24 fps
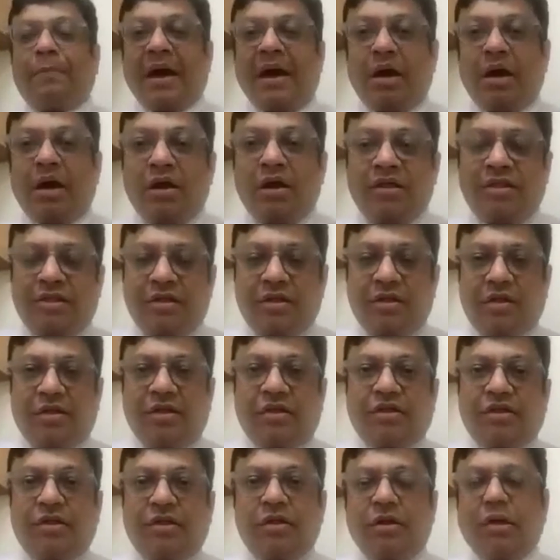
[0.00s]

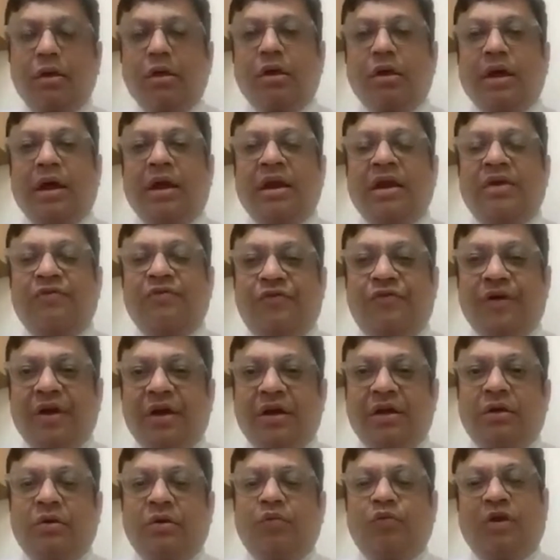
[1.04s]
Paralysis can
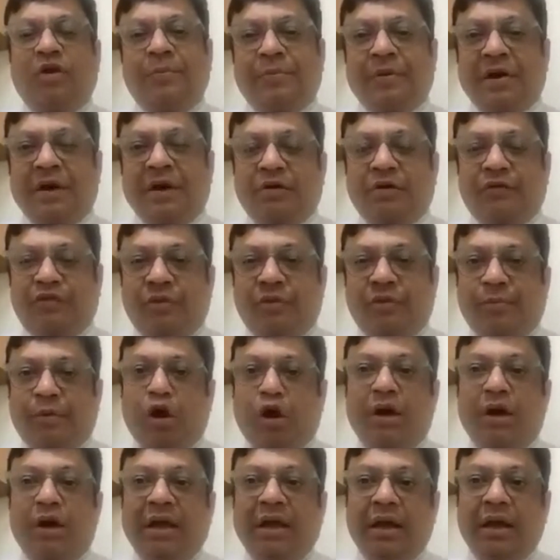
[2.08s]
affect one part of the
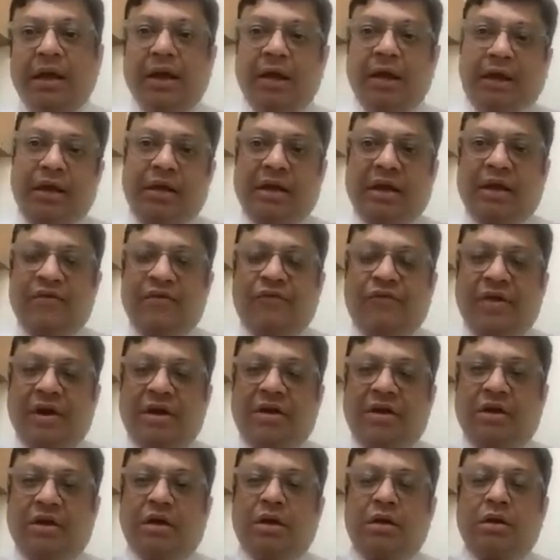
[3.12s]
body. It can
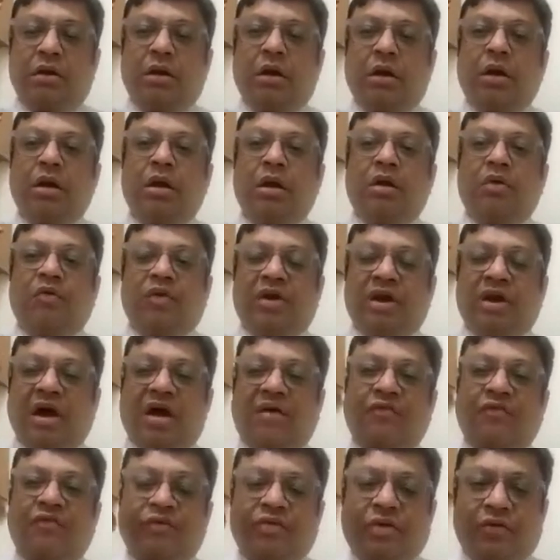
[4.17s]
affect our one
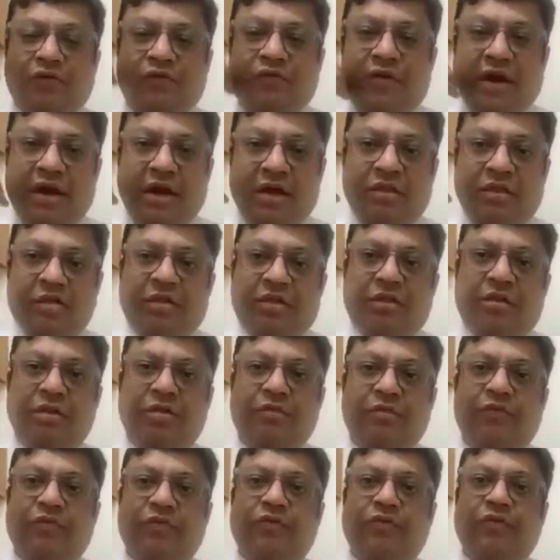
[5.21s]
half of the face.
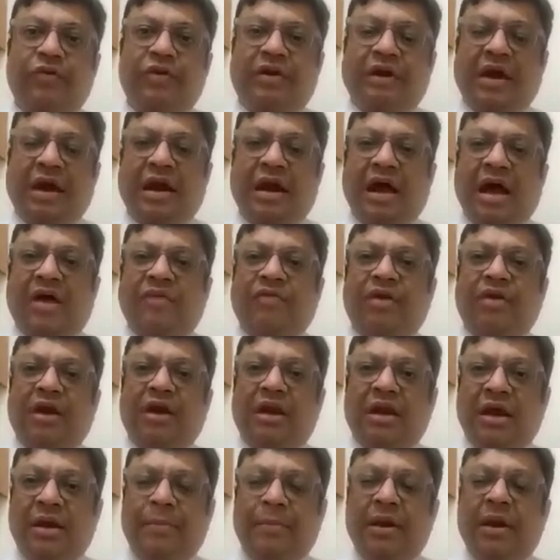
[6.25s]
We can have
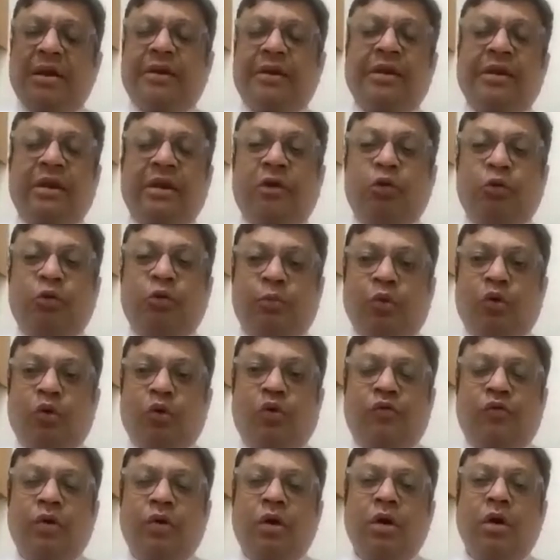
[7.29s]
inability to
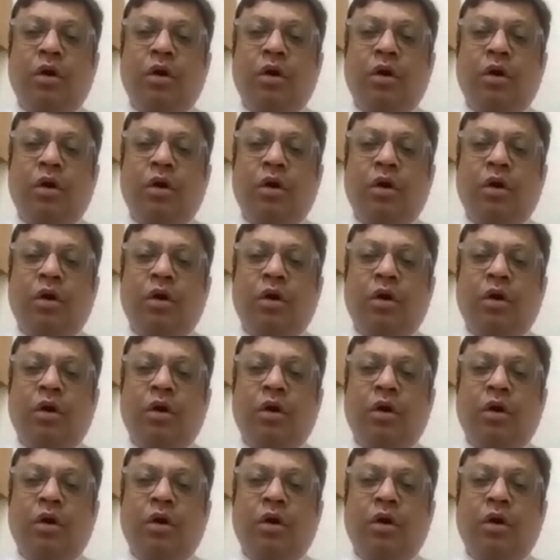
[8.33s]
move